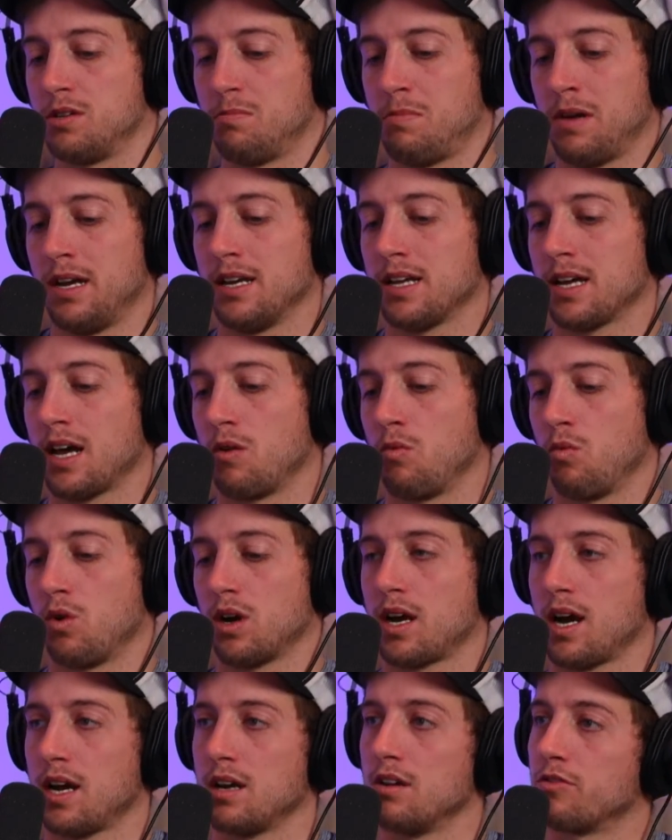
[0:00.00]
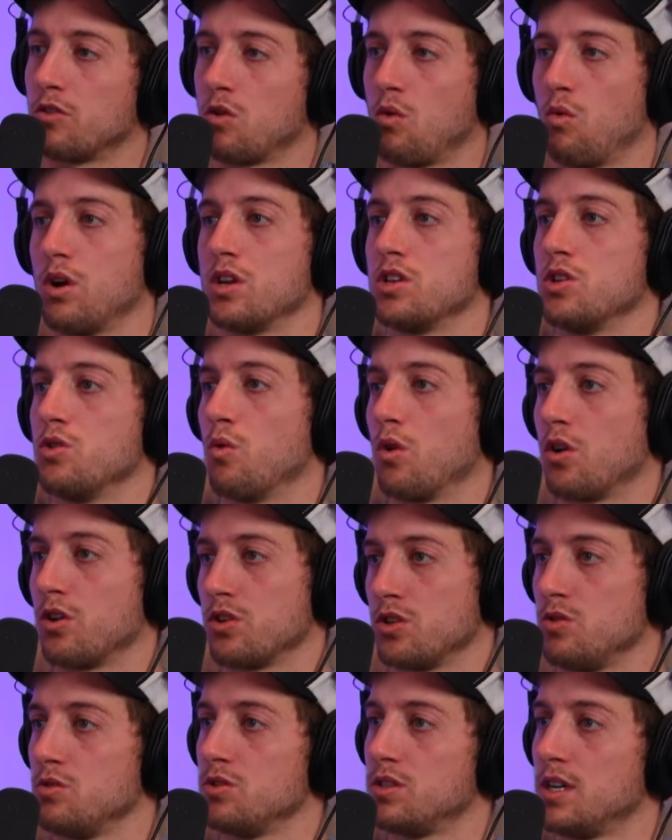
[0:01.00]
depending on what kind of coin you are
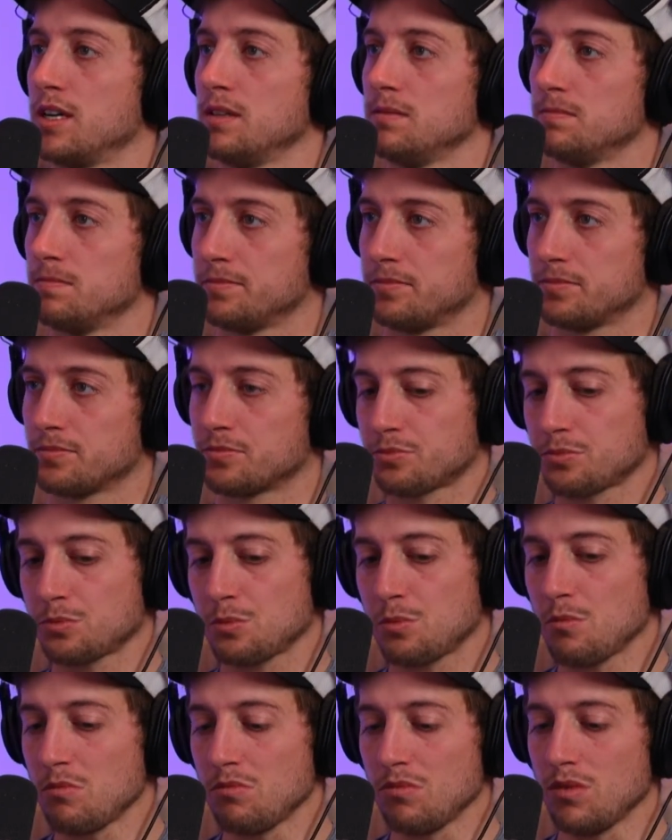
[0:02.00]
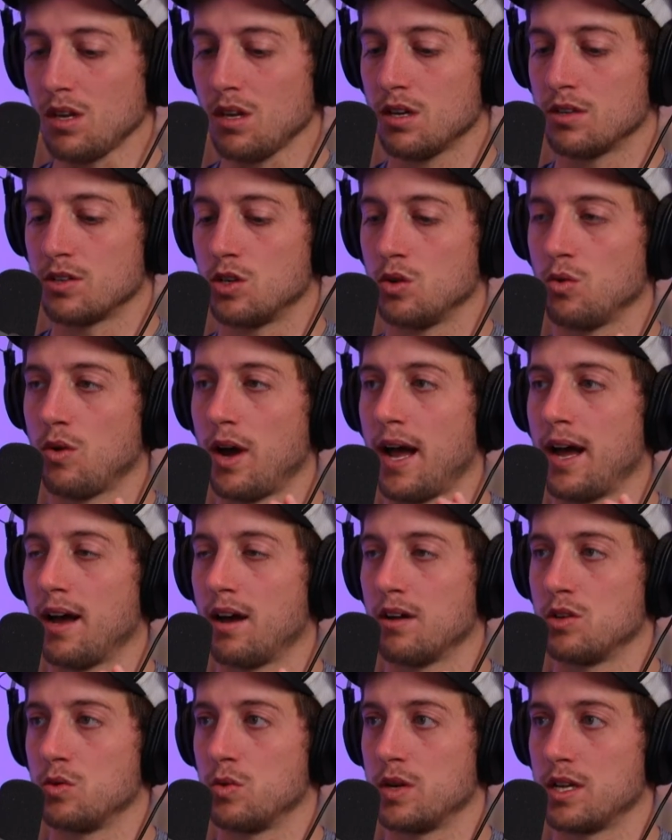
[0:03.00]
using,
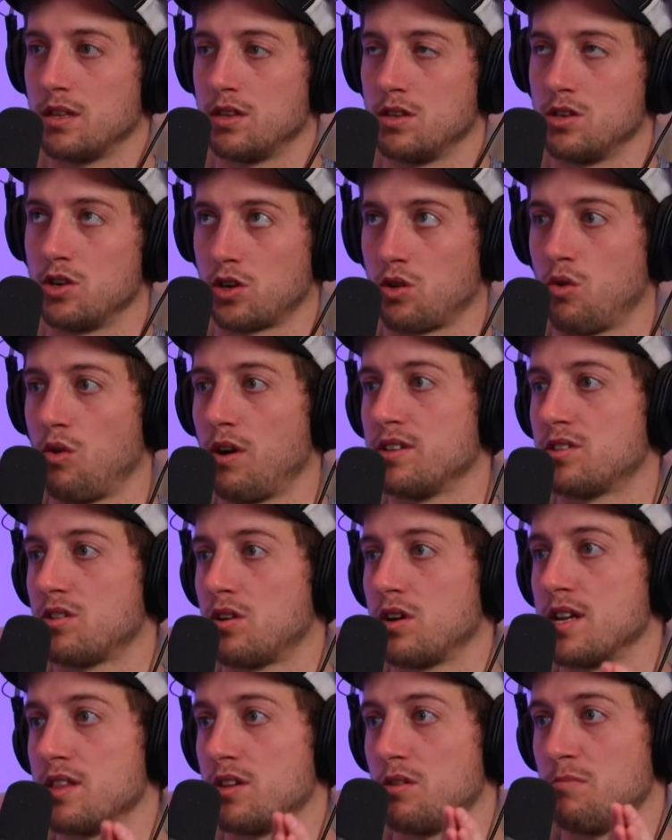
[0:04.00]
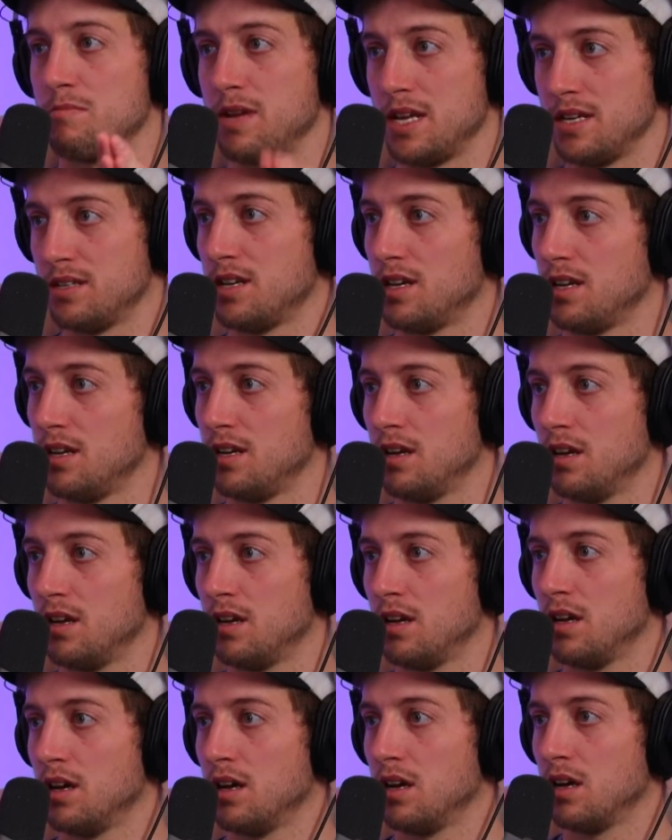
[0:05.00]
your coins are either minted,
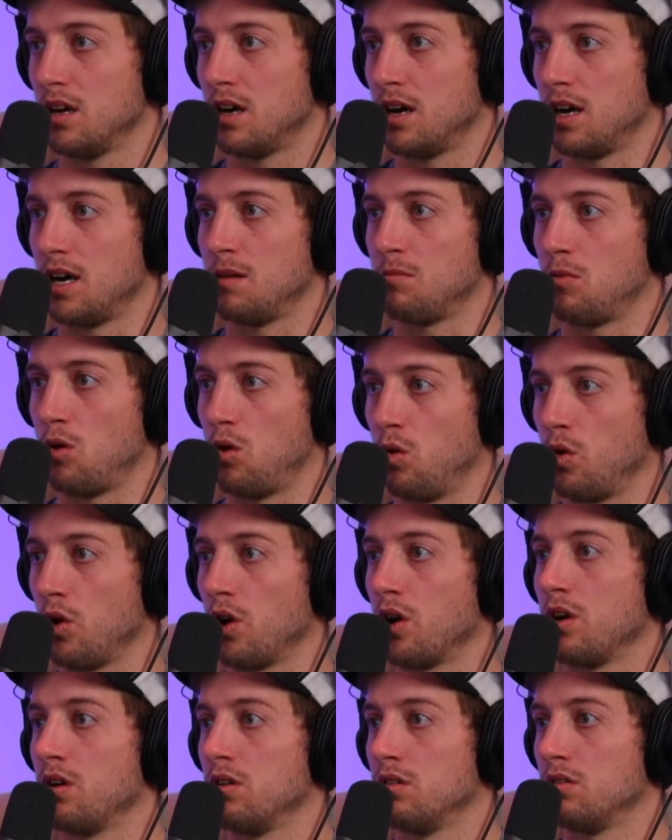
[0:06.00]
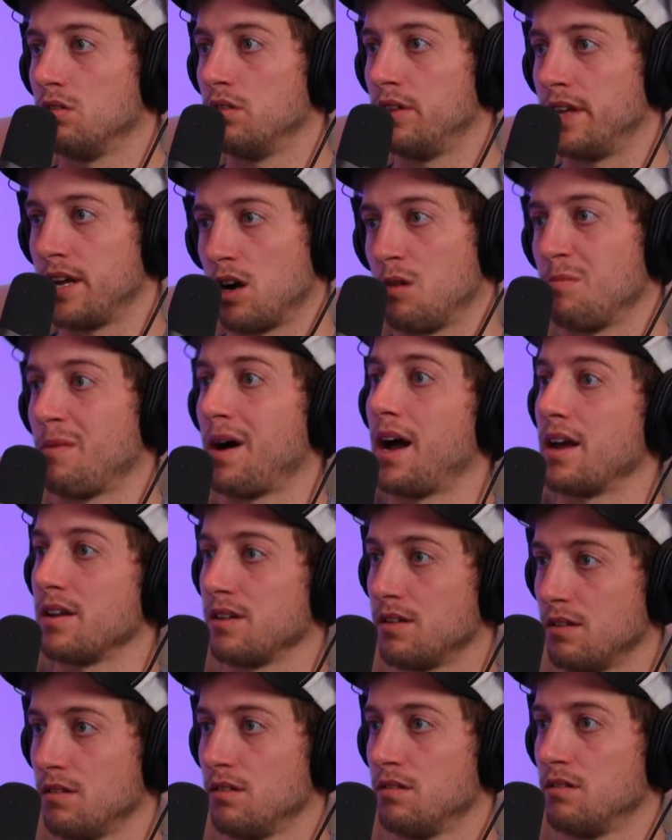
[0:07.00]
or they are
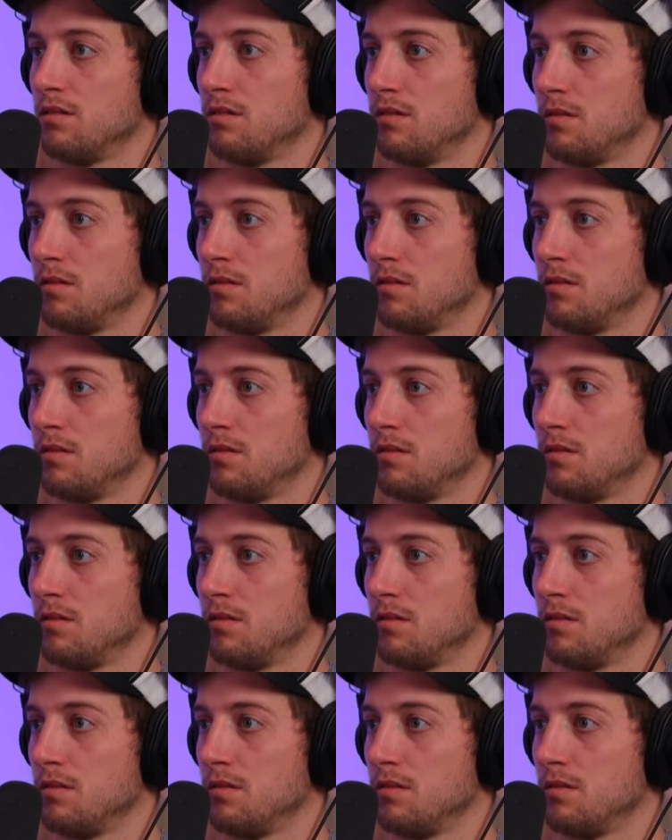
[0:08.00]
mined.